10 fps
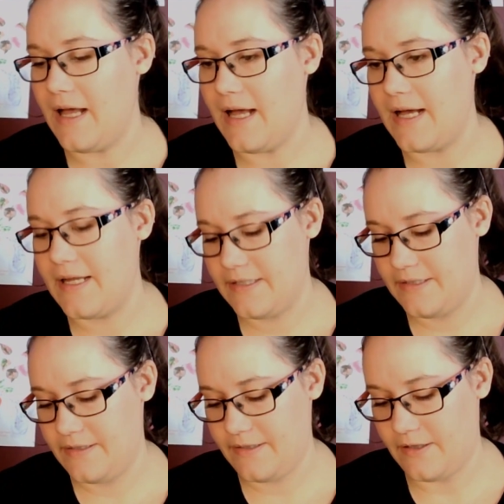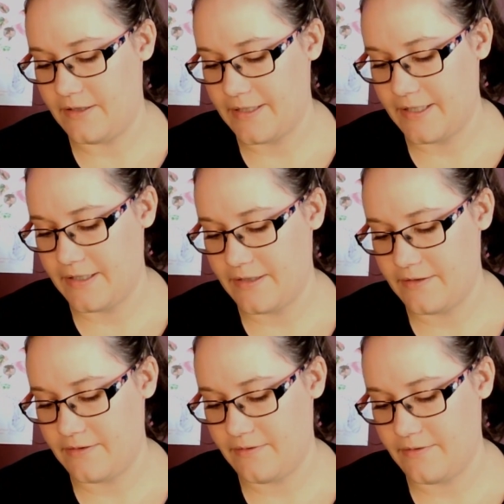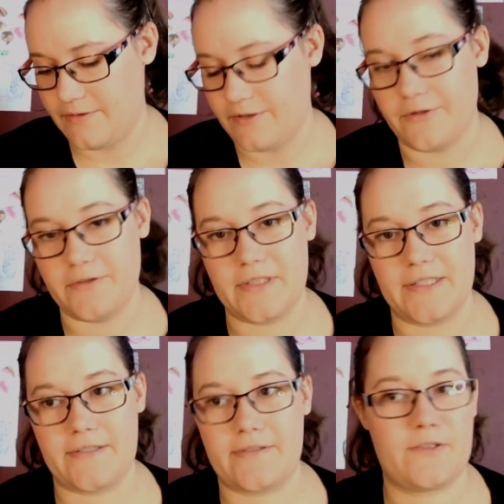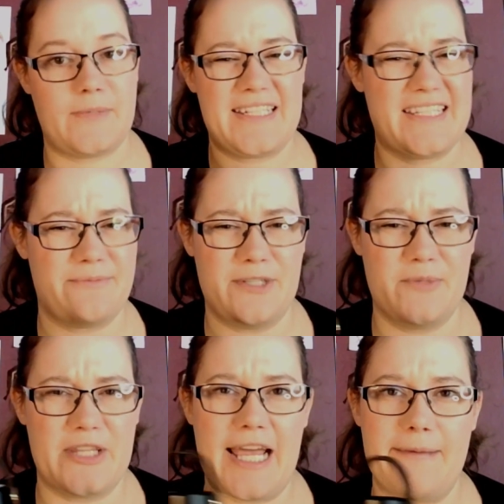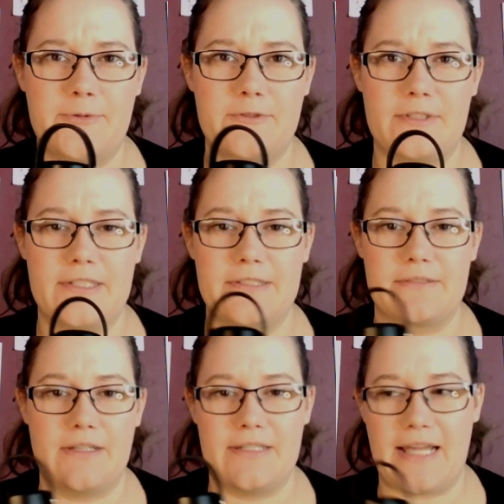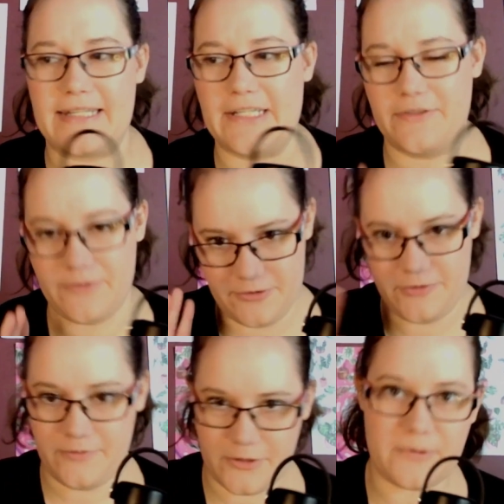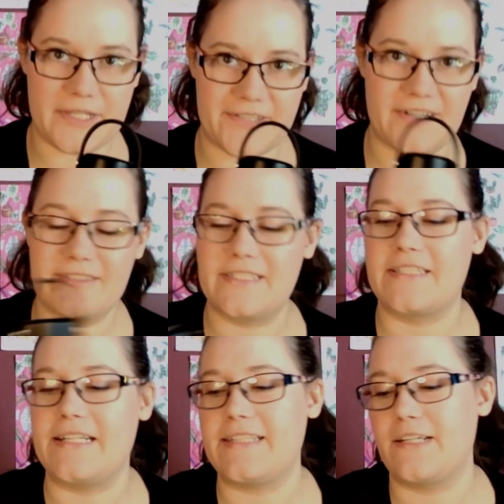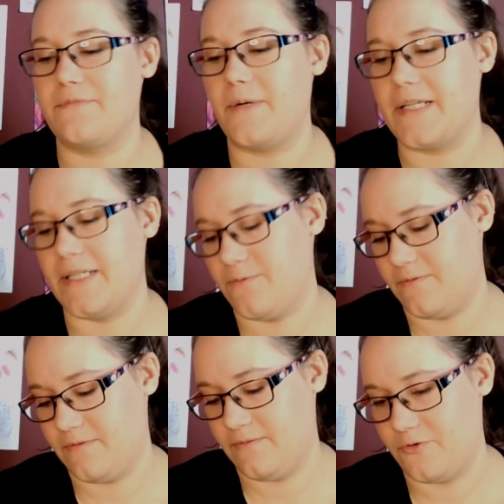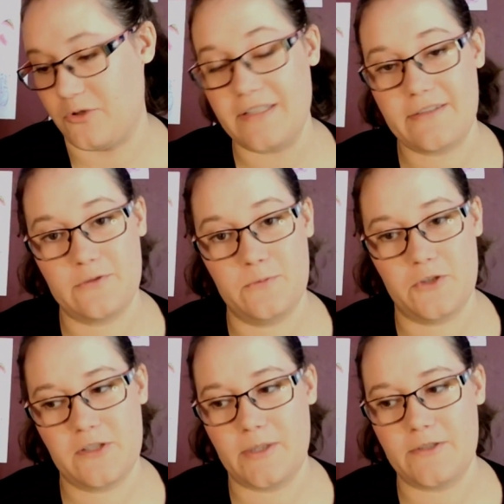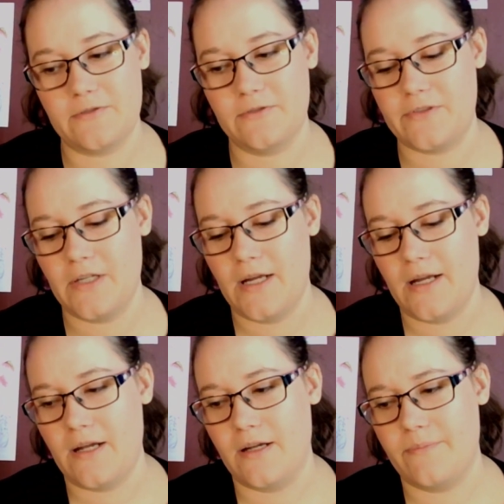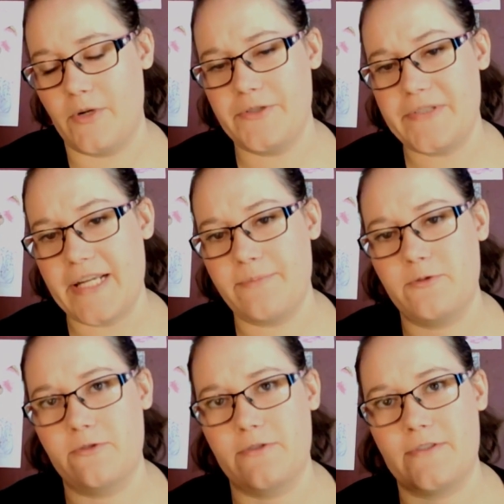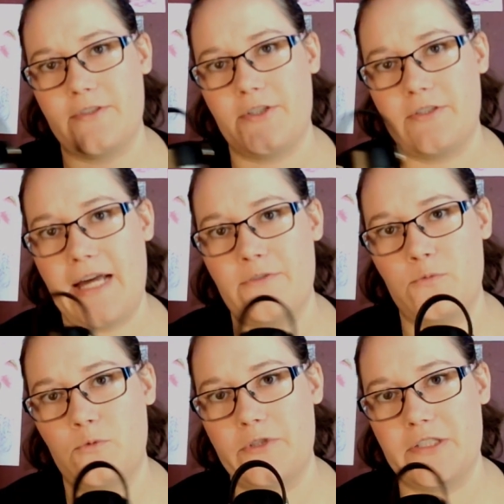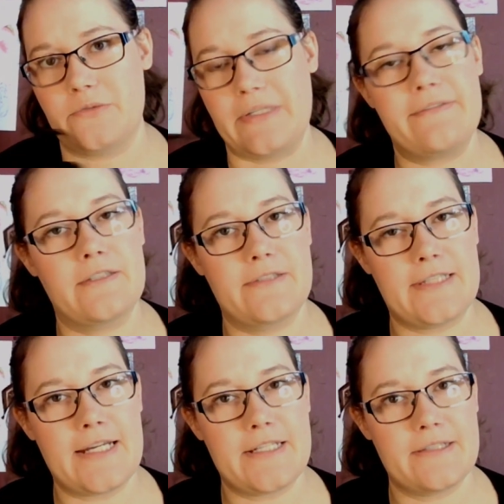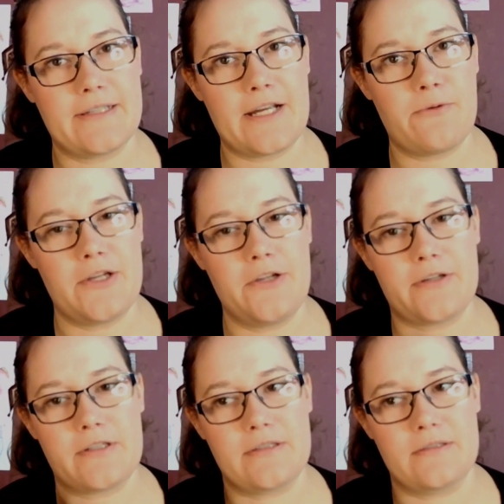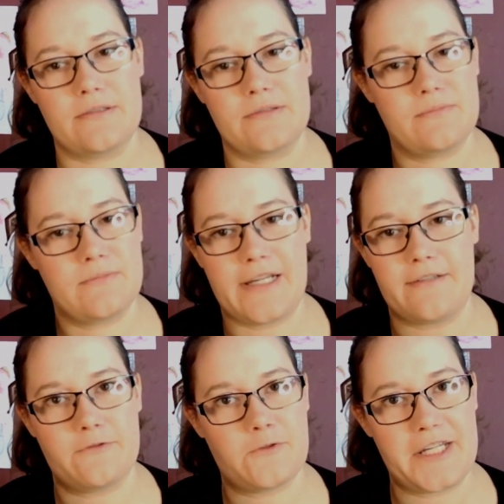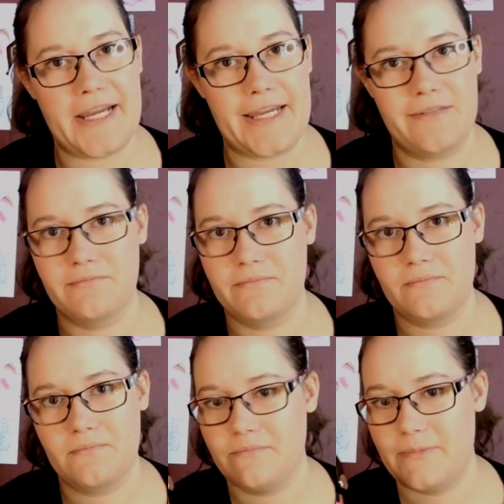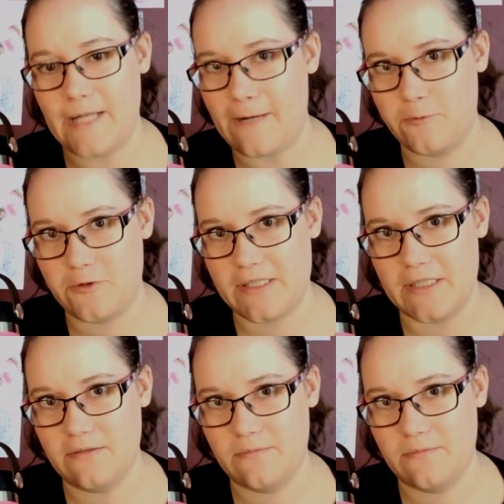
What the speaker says: and I use this especially when I'm at the airport and actually doing the travelling instead of buying drinks or water bottles. Most airports should have a water refill station now where you can get free tap water